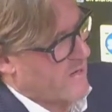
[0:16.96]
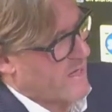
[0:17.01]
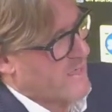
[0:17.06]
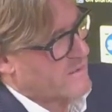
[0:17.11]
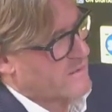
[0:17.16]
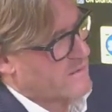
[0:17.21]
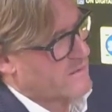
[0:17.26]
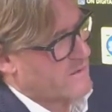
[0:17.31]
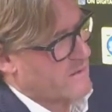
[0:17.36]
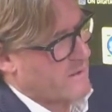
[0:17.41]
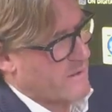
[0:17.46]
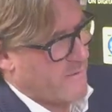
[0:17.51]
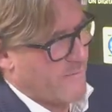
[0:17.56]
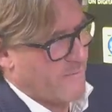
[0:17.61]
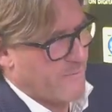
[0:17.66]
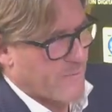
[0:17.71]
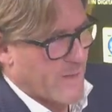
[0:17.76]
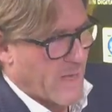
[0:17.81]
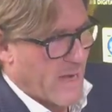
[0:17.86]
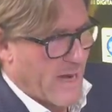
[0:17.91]
Brands.
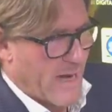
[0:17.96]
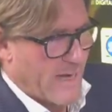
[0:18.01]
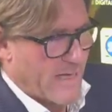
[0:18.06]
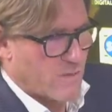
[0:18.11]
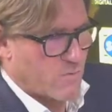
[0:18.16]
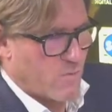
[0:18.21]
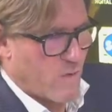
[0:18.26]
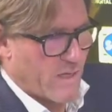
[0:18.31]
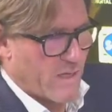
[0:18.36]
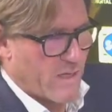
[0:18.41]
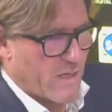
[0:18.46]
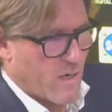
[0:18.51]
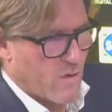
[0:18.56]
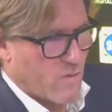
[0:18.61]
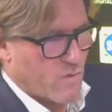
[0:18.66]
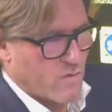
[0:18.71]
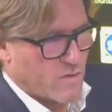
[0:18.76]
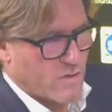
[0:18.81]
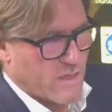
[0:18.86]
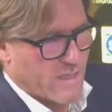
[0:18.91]
And he's one of
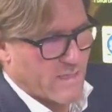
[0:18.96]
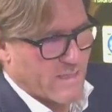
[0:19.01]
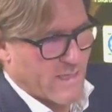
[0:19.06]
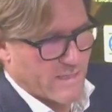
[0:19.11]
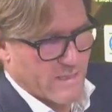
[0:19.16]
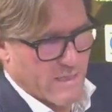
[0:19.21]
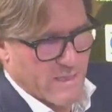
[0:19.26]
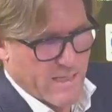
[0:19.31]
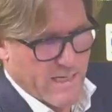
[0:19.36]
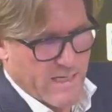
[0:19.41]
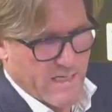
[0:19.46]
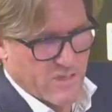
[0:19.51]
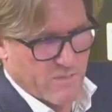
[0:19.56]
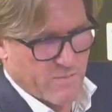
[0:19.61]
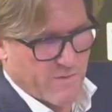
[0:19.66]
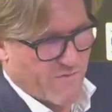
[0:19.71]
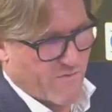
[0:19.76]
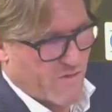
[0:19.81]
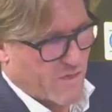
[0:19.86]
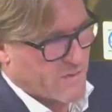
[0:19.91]
those that doesn't need to
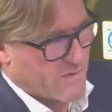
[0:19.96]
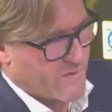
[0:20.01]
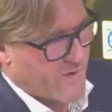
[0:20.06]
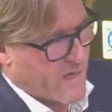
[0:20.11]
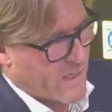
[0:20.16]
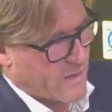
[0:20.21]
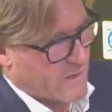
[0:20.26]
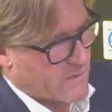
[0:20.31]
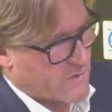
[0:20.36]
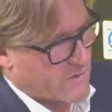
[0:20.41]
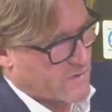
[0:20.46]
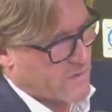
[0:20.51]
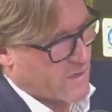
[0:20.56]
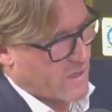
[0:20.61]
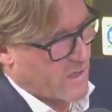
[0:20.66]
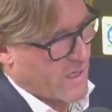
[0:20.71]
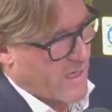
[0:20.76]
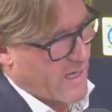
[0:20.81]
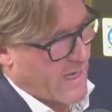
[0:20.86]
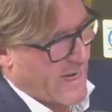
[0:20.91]
be front of house.
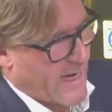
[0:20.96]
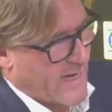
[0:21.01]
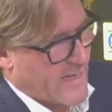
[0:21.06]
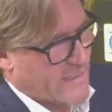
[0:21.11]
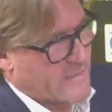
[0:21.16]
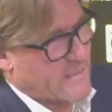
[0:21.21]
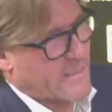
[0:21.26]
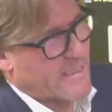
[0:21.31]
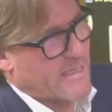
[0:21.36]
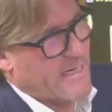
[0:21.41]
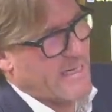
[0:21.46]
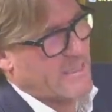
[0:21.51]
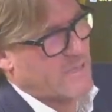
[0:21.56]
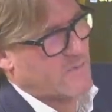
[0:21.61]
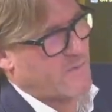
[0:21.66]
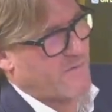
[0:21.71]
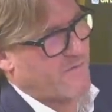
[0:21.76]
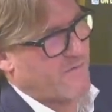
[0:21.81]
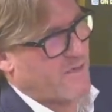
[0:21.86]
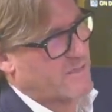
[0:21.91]
He doesn't need
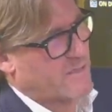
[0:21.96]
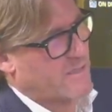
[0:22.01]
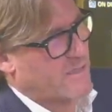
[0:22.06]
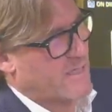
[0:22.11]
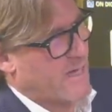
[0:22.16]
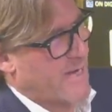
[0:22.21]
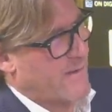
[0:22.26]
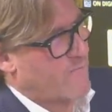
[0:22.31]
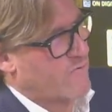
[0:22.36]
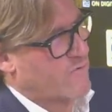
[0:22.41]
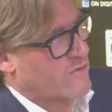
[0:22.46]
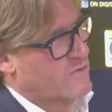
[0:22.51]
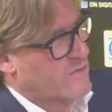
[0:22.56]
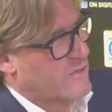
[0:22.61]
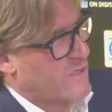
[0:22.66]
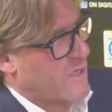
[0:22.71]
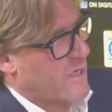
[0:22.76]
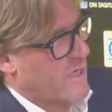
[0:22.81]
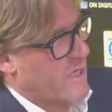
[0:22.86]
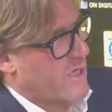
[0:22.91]
to be front of the
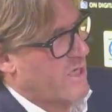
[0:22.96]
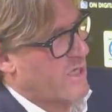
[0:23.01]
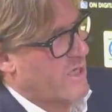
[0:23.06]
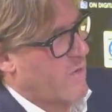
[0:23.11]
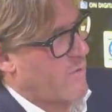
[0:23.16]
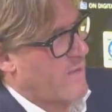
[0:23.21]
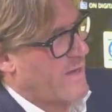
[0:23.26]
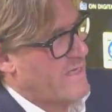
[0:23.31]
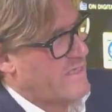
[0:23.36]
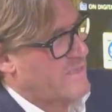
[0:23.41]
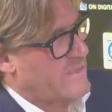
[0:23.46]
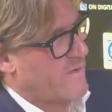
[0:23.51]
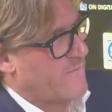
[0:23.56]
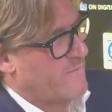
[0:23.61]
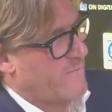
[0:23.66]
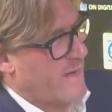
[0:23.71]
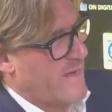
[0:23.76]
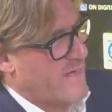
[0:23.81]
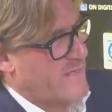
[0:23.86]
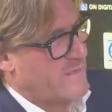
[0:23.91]
cameras. You know, he's
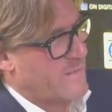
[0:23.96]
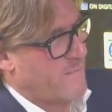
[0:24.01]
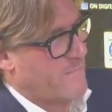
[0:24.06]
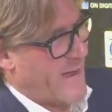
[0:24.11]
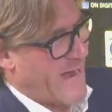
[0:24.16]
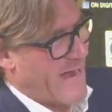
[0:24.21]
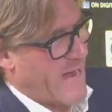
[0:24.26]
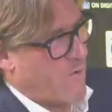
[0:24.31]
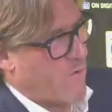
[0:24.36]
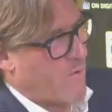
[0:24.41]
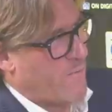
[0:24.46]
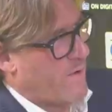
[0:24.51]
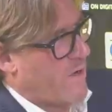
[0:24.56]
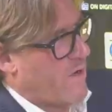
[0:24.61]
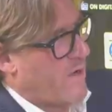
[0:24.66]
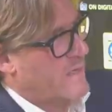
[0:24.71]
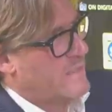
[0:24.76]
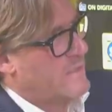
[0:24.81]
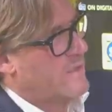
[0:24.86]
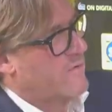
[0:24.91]
the power
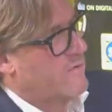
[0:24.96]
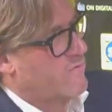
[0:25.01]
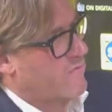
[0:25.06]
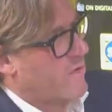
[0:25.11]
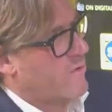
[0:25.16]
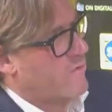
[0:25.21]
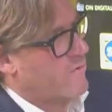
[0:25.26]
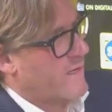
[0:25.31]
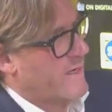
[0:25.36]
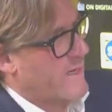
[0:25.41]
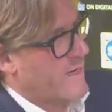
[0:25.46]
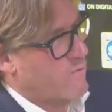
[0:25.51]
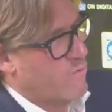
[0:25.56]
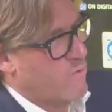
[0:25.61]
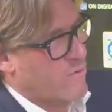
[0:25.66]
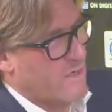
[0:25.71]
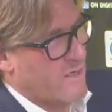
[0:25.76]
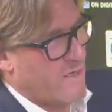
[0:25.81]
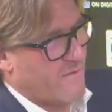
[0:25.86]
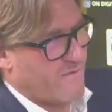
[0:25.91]
behind the throne. And he
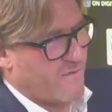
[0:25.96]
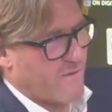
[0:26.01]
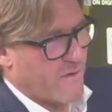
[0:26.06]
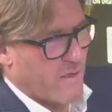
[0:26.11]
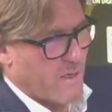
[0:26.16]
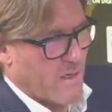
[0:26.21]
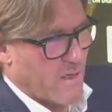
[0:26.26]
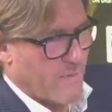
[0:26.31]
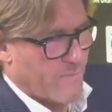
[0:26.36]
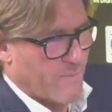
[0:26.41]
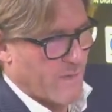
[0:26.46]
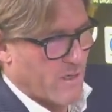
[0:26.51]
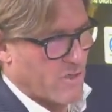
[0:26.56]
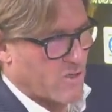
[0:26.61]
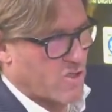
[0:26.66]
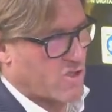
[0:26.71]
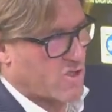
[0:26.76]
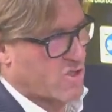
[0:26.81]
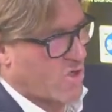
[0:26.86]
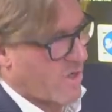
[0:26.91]
will give
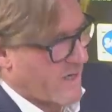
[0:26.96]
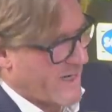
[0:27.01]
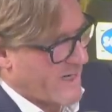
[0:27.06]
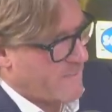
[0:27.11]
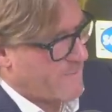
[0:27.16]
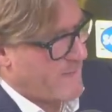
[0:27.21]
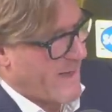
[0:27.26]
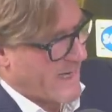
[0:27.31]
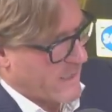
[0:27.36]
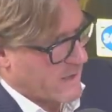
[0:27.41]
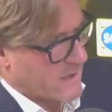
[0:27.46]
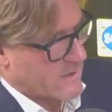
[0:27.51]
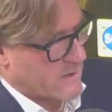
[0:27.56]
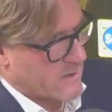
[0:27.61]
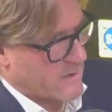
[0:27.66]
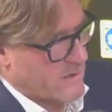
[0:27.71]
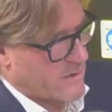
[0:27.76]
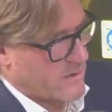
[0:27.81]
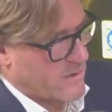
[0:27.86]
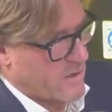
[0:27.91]
solid
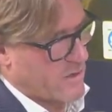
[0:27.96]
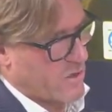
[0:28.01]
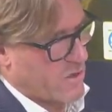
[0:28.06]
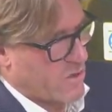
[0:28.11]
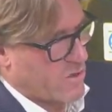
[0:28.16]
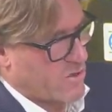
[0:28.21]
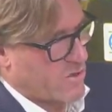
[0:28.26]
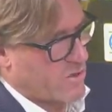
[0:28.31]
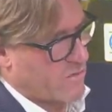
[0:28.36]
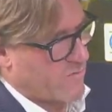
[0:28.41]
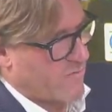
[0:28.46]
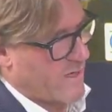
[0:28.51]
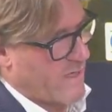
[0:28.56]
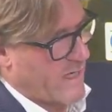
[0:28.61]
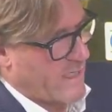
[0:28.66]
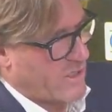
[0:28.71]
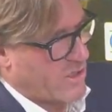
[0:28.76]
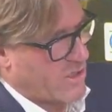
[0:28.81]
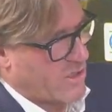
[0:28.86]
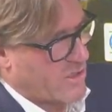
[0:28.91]
balance to the
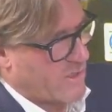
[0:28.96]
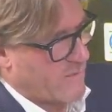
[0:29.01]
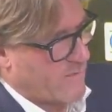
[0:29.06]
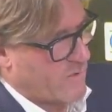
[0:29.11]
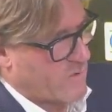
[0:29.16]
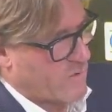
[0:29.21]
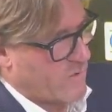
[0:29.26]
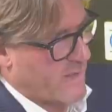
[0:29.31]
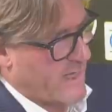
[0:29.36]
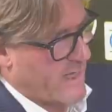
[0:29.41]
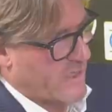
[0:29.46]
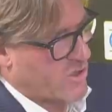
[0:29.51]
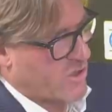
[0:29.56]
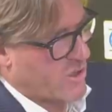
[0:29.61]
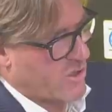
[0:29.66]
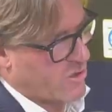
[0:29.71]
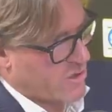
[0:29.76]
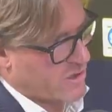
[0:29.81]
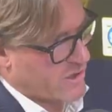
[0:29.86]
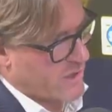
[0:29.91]
relationship between
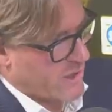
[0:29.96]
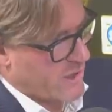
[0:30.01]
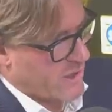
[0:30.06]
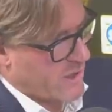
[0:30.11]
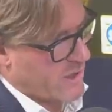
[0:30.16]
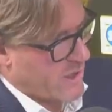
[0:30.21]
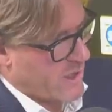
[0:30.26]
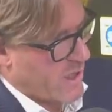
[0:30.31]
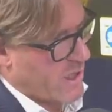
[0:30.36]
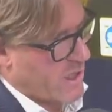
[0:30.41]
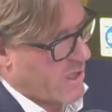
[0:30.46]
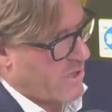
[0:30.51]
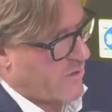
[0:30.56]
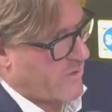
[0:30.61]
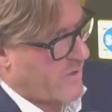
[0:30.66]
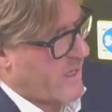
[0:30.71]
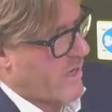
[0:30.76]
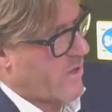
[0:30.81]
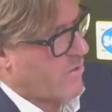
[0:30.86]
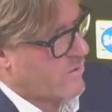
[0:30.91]
Ancelotti,
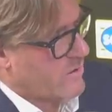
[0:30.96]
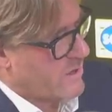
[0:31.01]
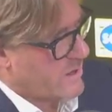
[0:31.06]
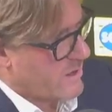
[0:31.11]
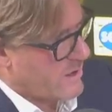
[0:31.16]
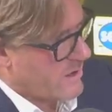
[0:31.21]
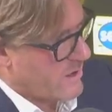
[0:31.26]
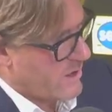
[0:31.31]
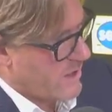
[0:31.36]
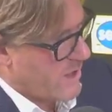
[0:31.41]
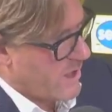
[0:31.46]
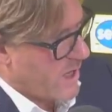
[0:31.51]
the owner,